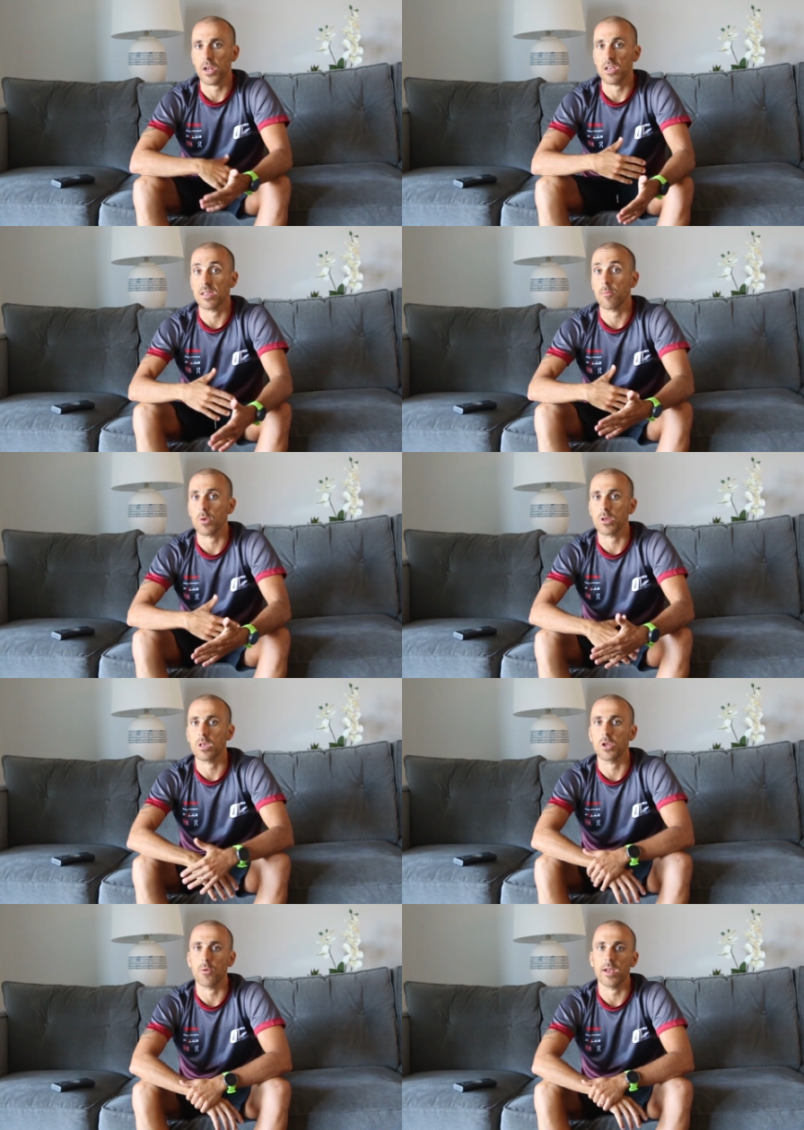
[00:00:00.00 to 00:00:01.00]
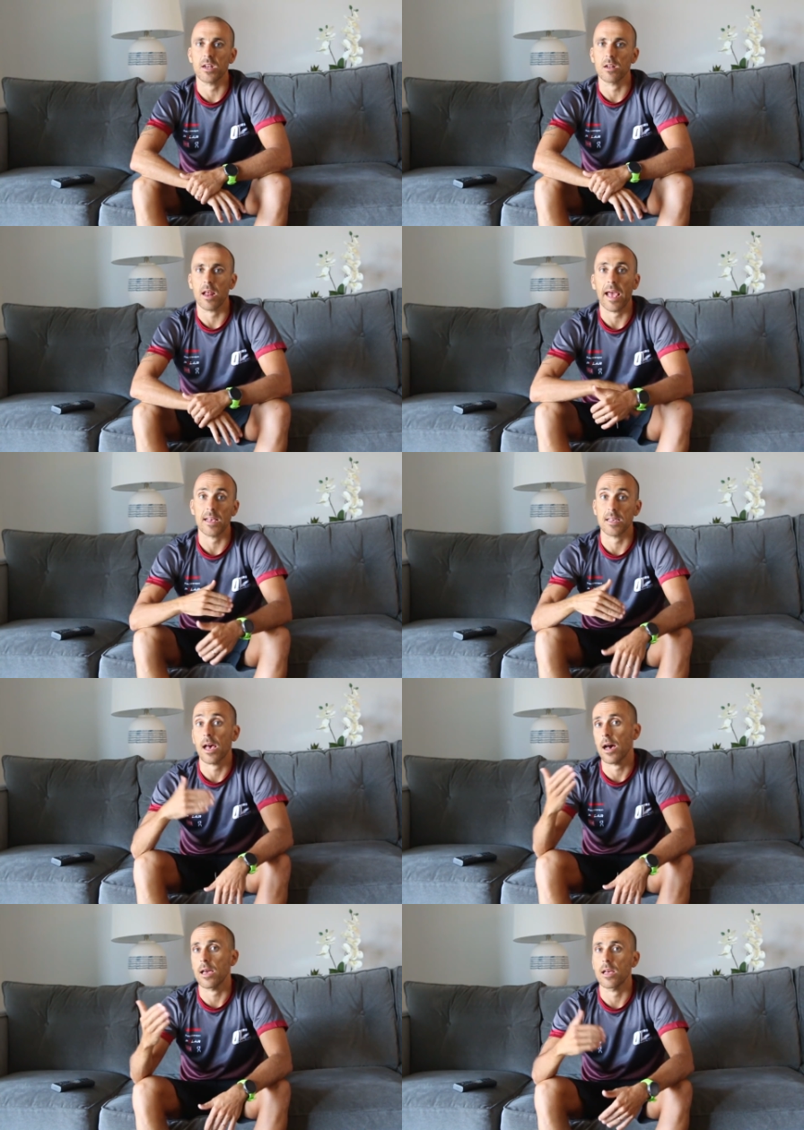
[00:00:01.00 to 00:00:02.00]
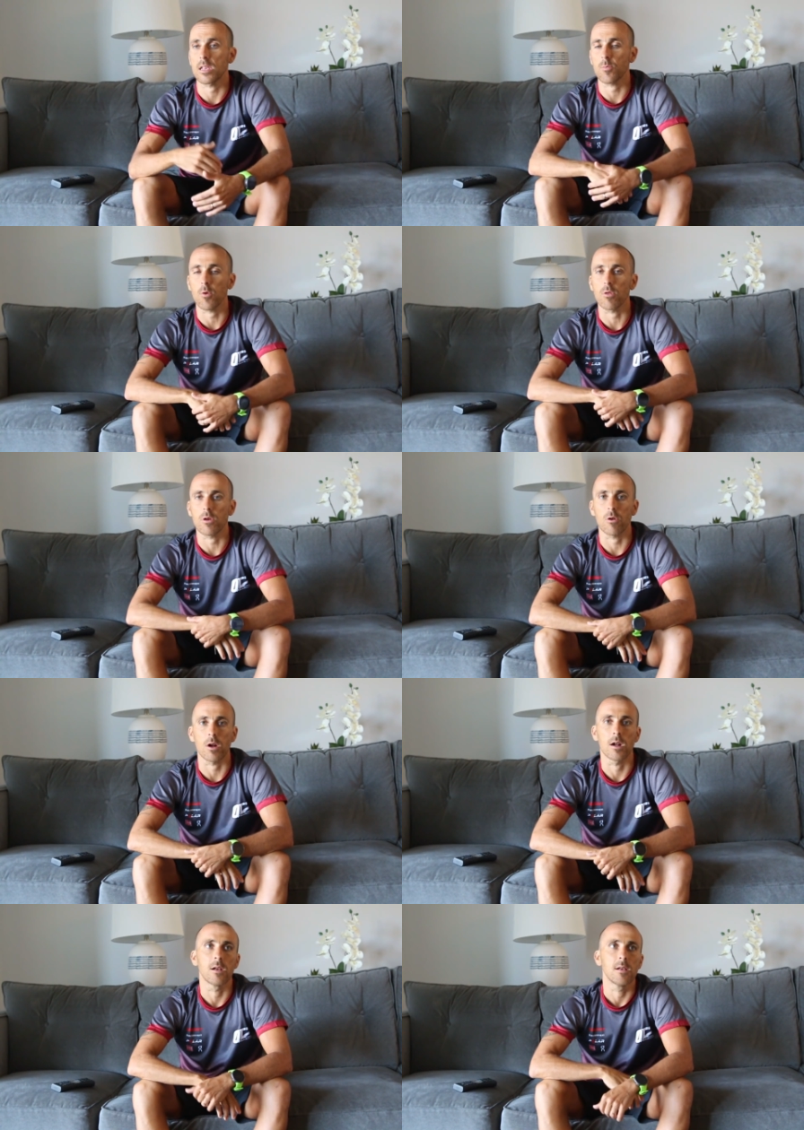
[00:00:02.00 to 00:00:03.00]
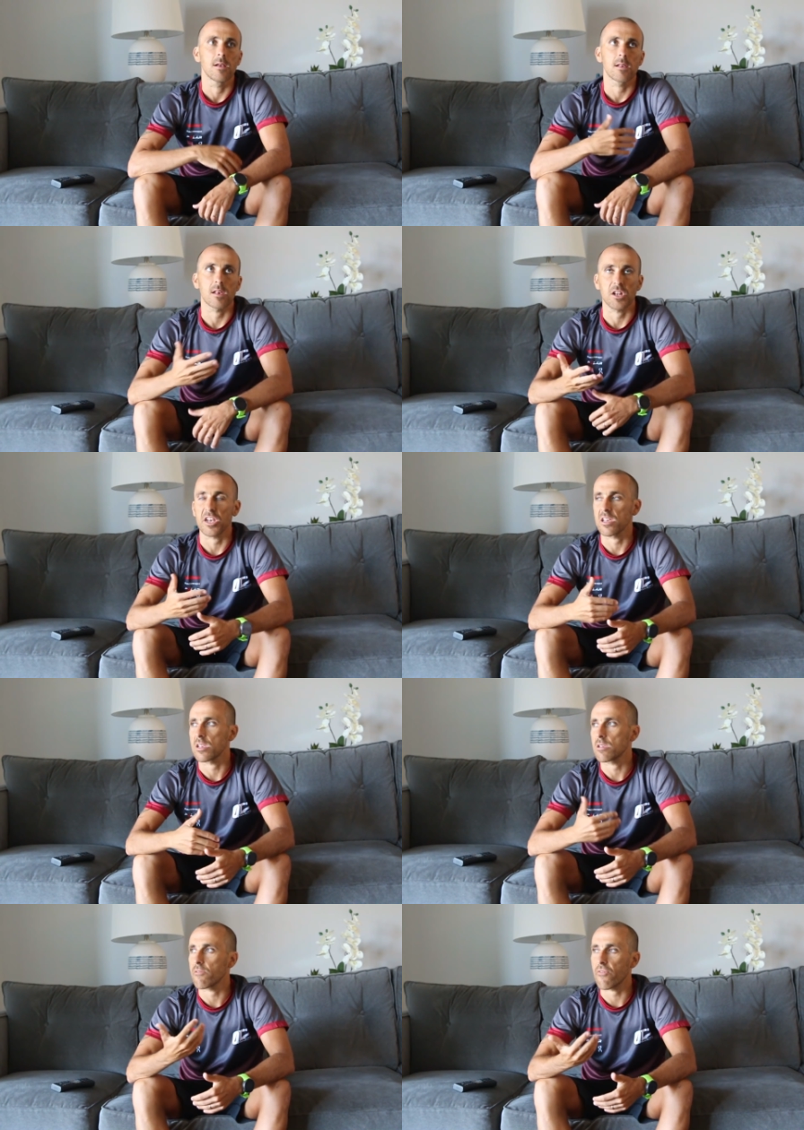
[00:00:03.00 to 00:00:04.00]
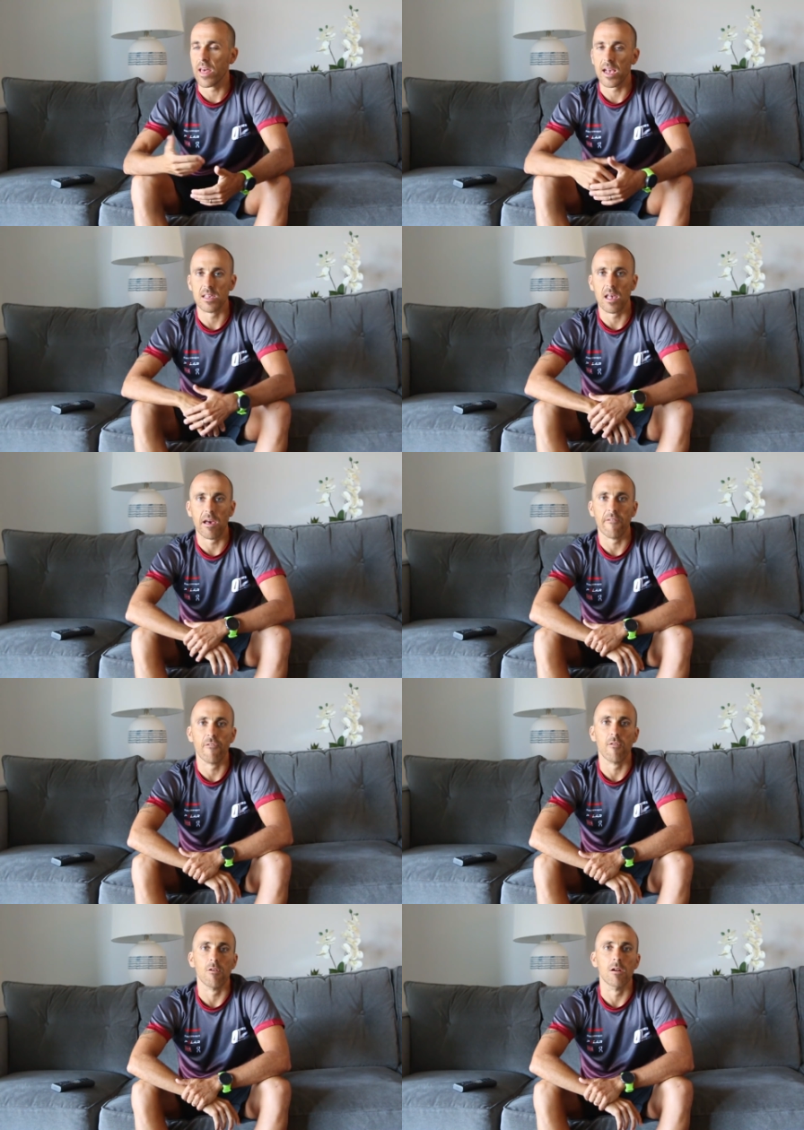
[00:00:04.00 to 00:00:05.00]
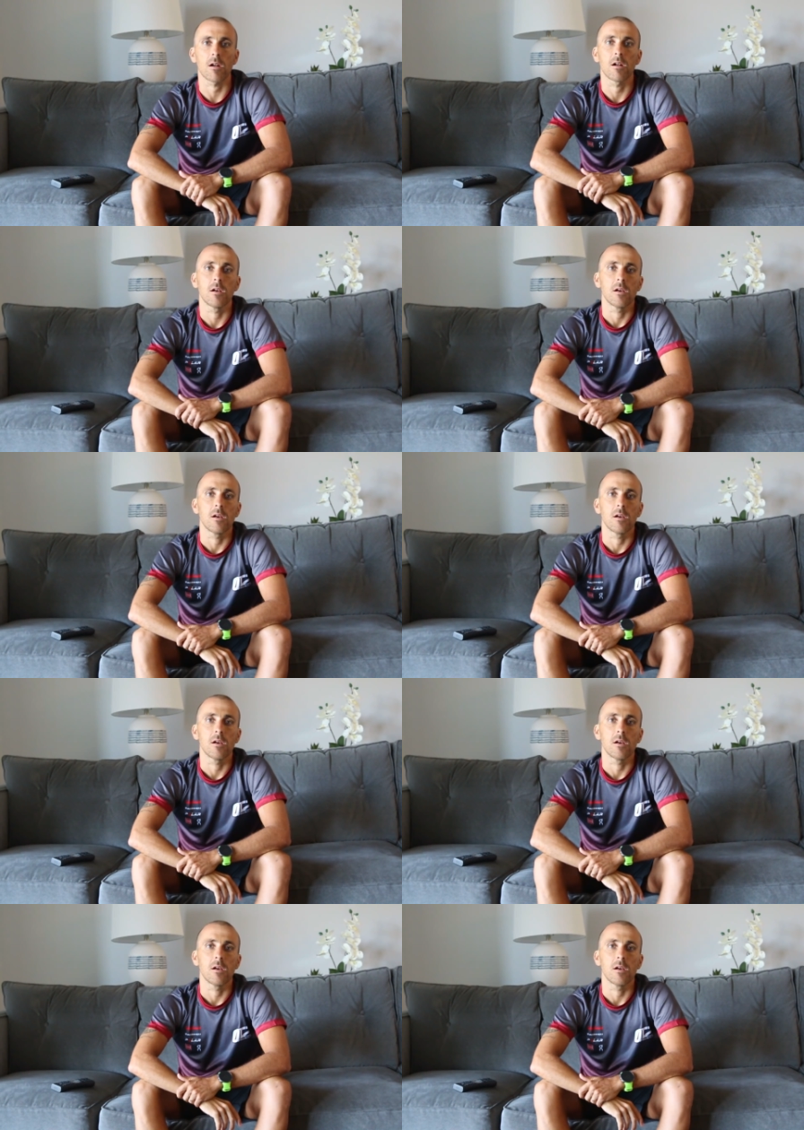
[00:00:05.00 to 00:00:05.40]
similar situation as high as Boulder, or such as Flagstaff or